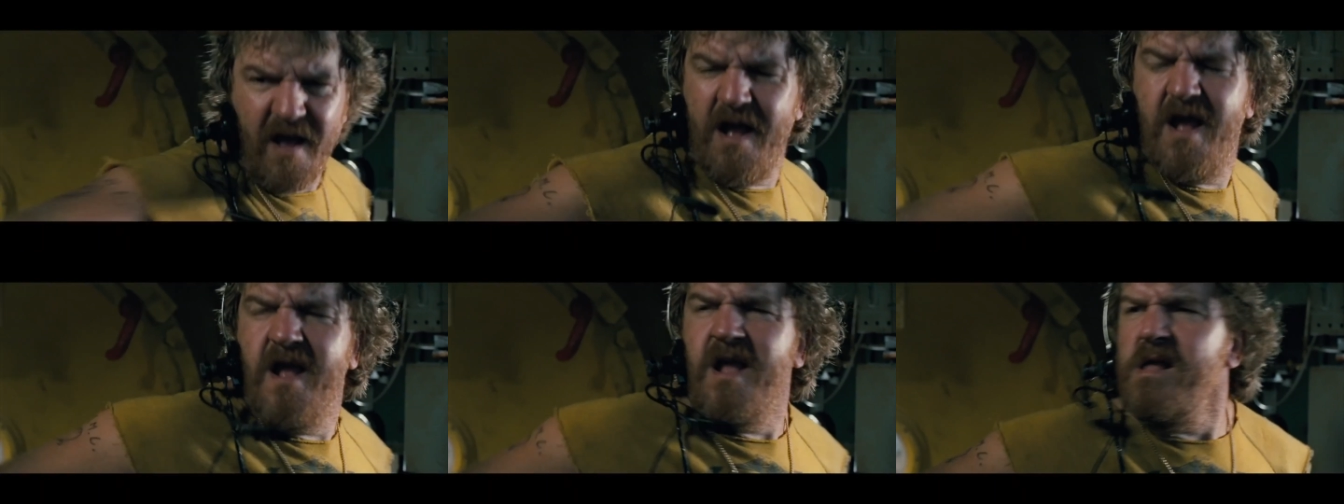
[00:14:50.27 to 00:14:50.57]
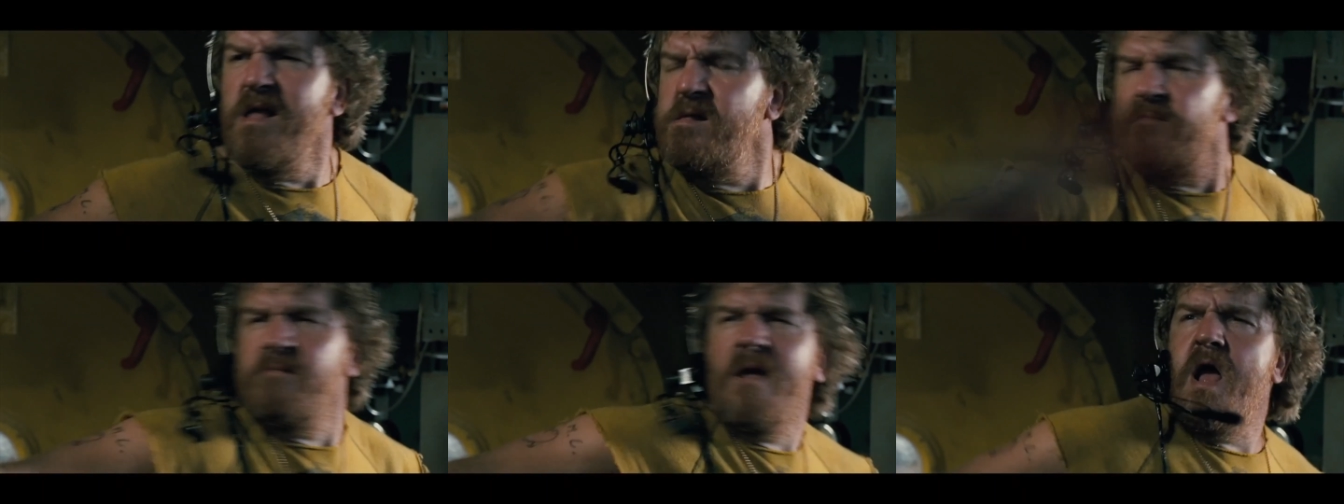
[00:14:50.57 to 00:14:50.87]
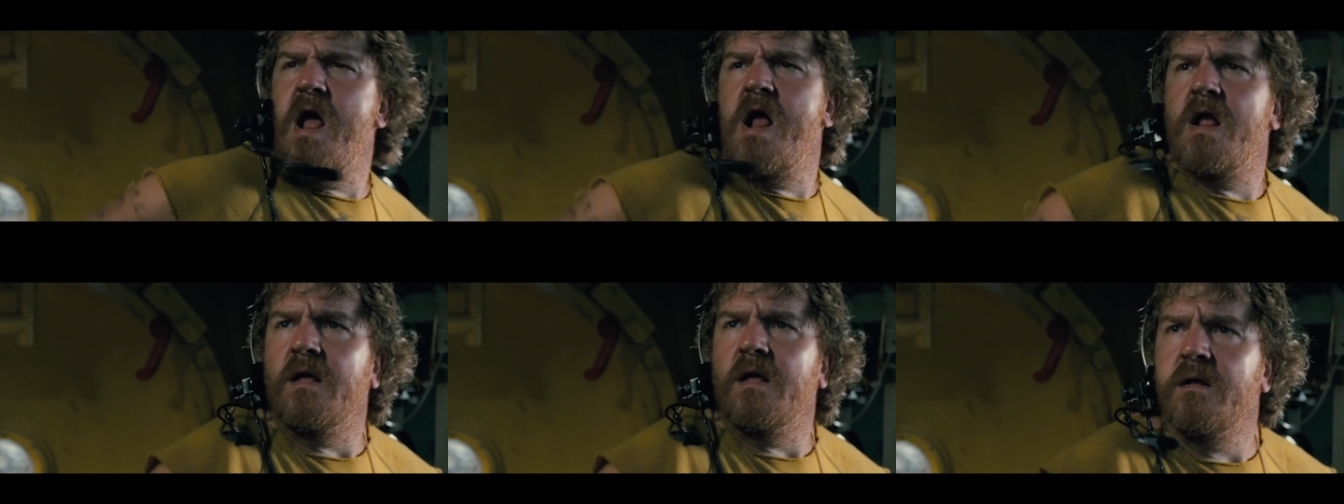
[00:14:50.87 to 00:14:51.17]
what's the
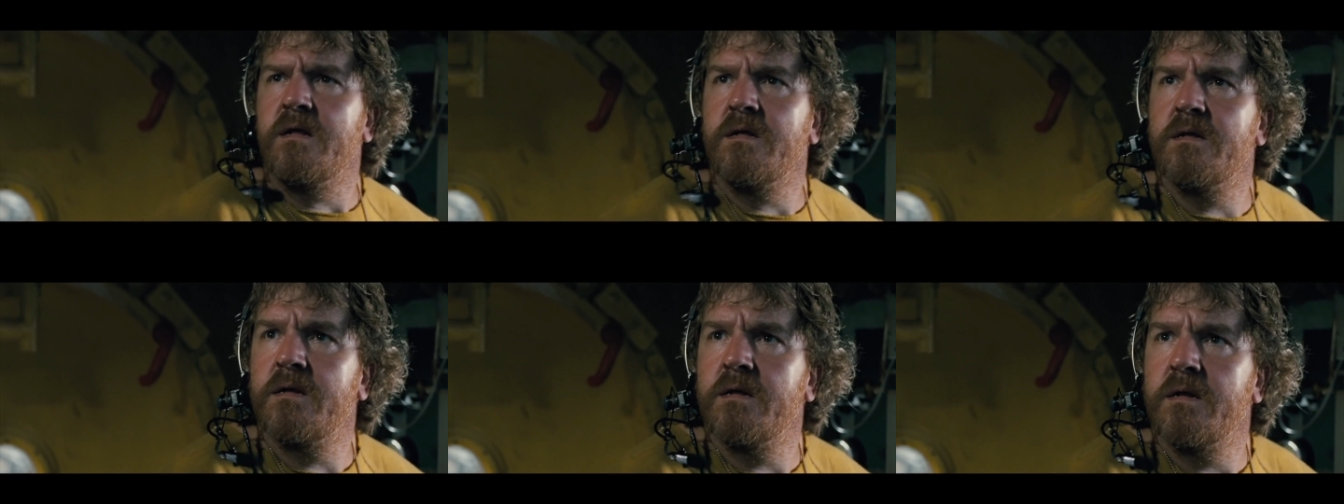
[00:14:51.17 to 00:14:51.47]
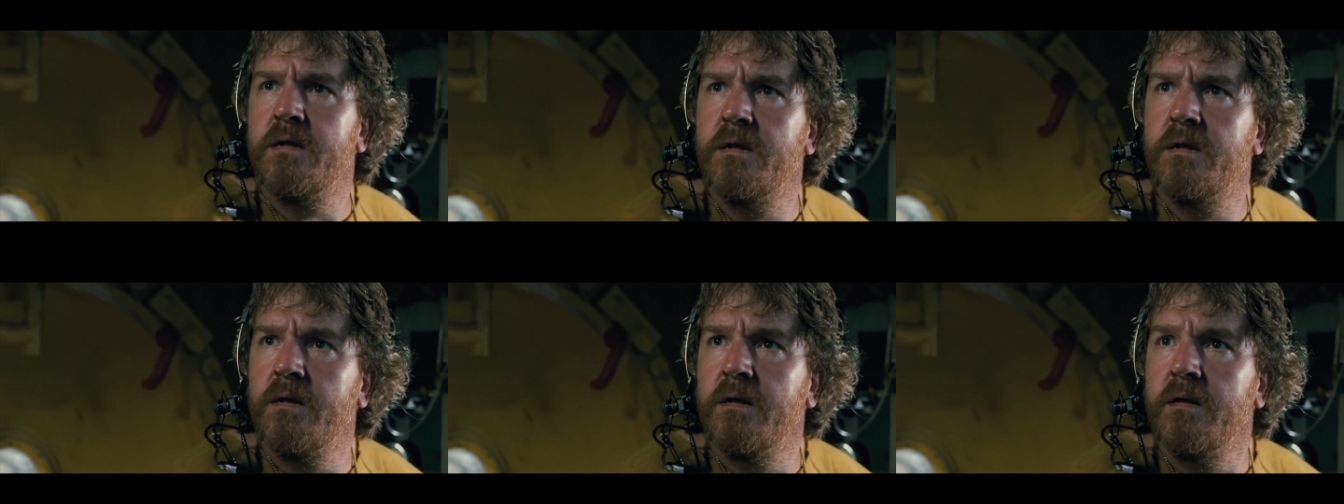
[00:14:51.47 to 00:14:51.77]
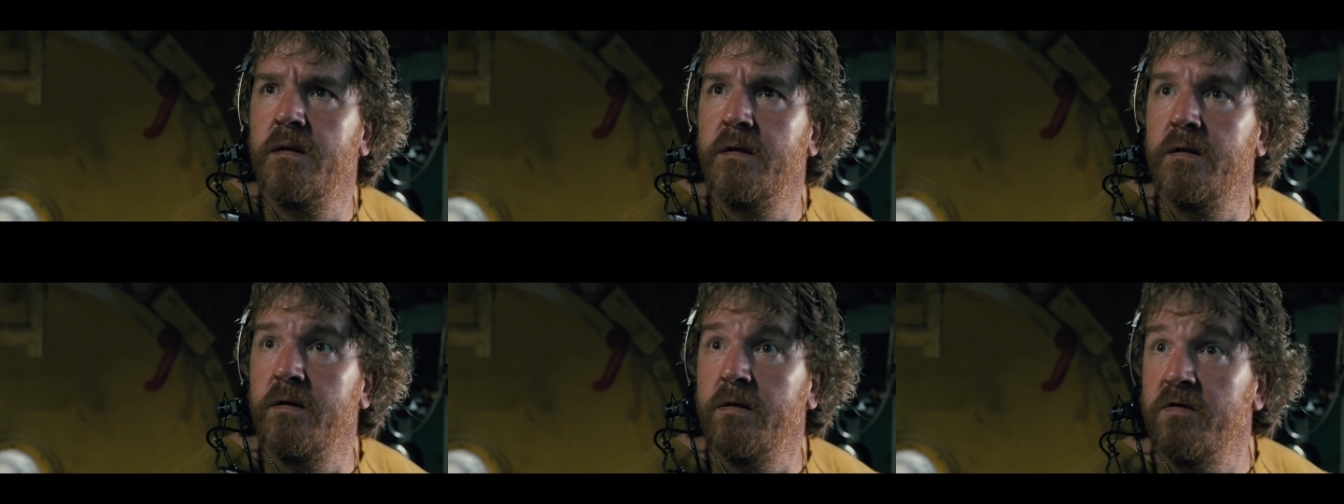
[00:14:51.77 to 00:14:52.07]
guy's name?
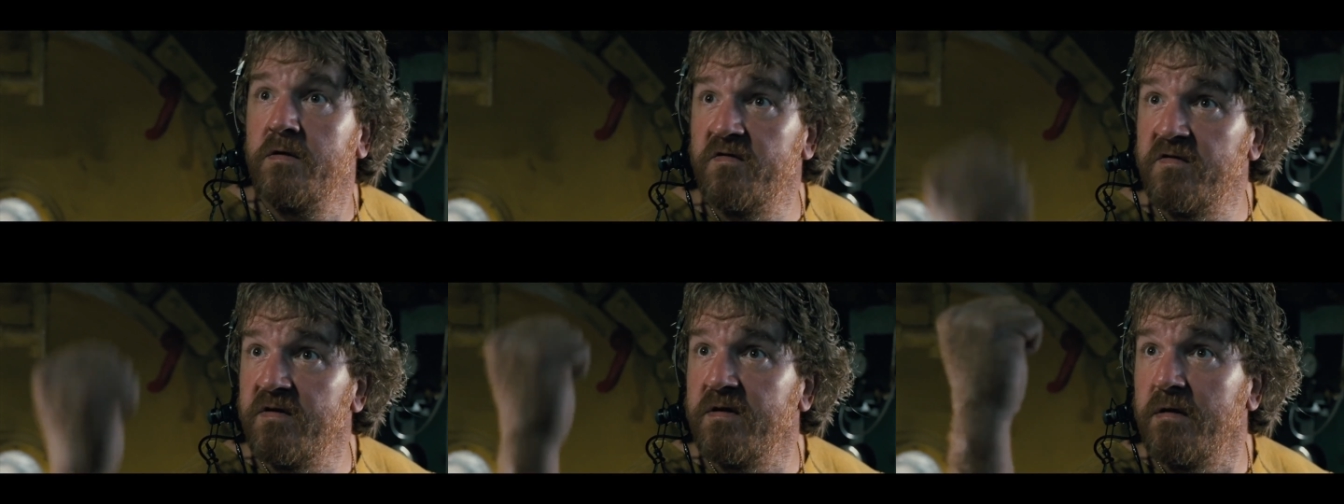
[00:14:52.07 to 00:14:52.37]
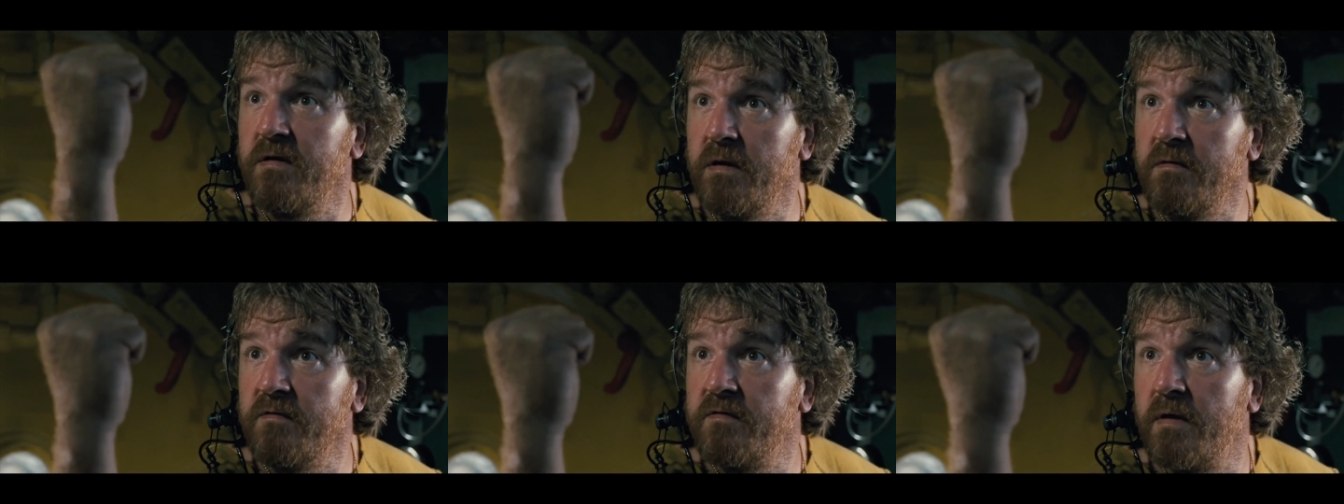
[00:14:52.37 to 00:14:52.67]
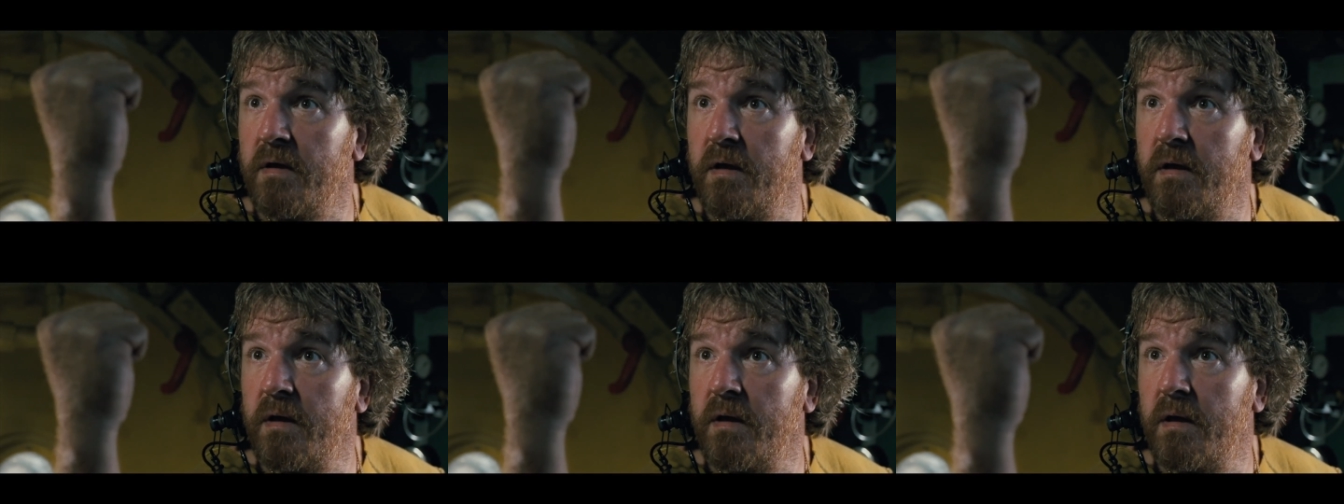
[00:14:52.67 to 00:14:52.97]
And he's
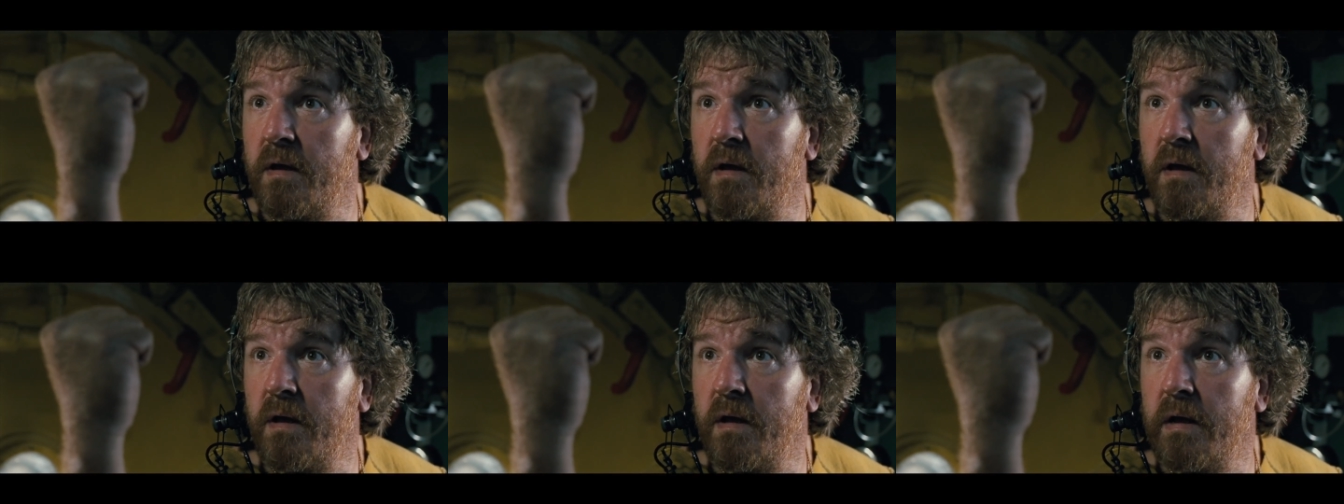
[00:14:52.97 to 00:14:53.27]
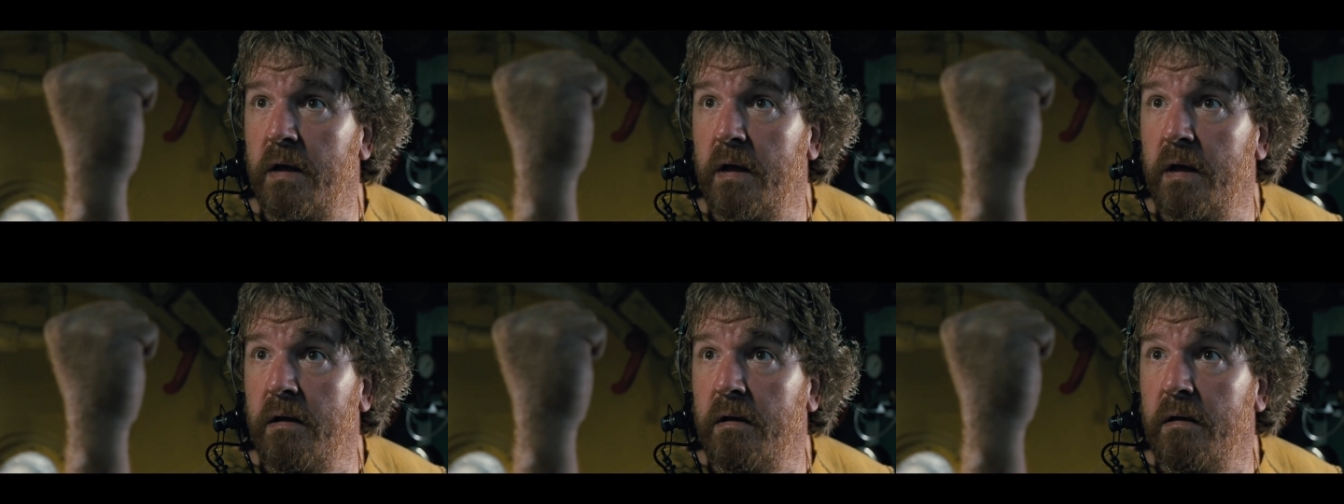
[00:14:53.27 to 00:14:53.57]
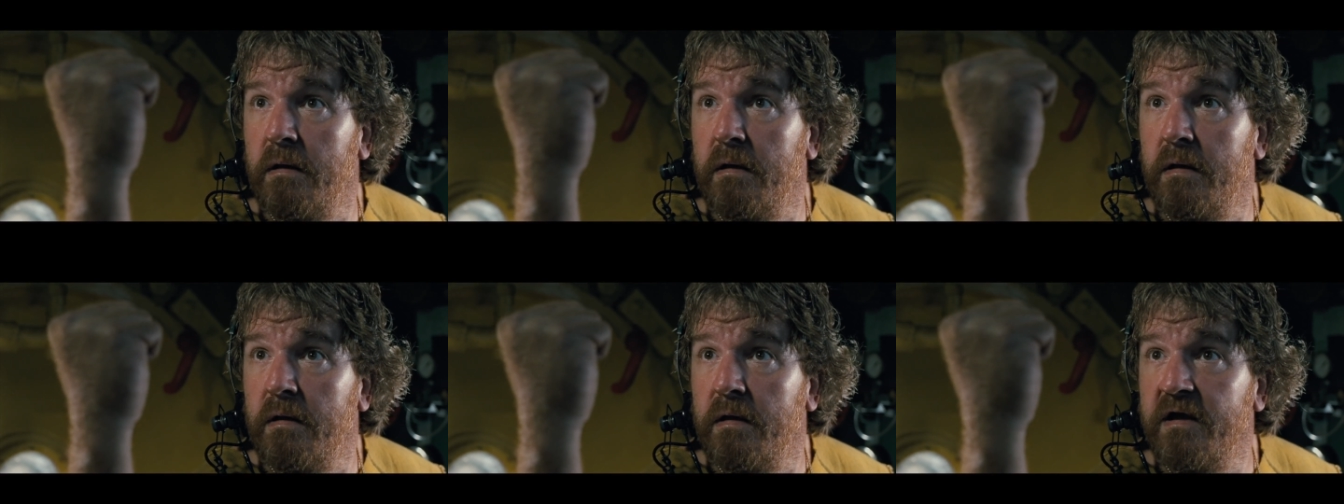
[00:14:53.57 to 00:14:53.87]
like, he put up his fist.
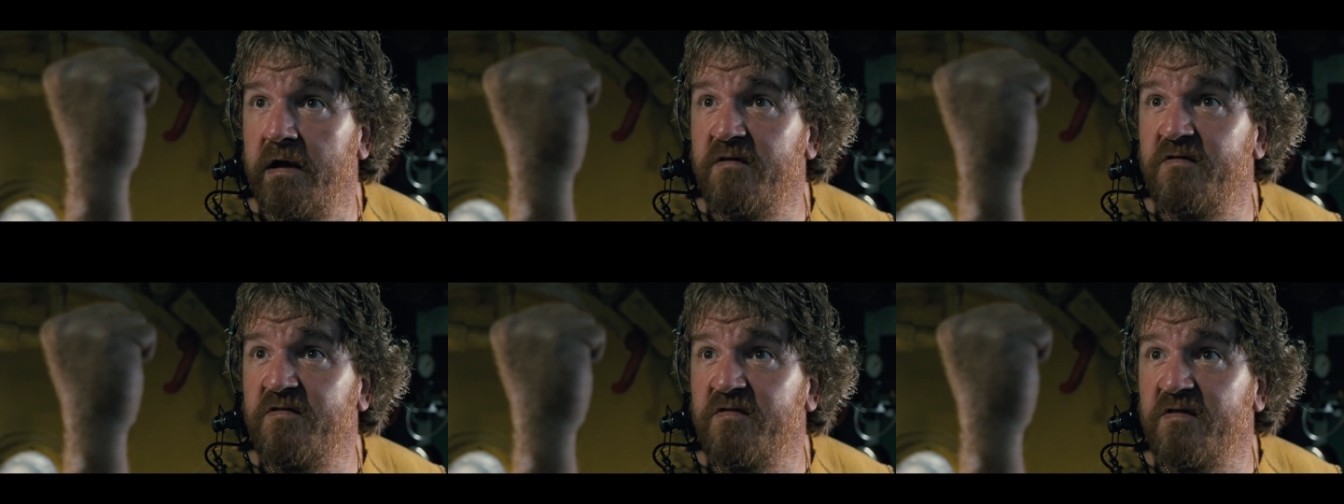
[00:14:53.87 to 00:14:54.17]
He's called this the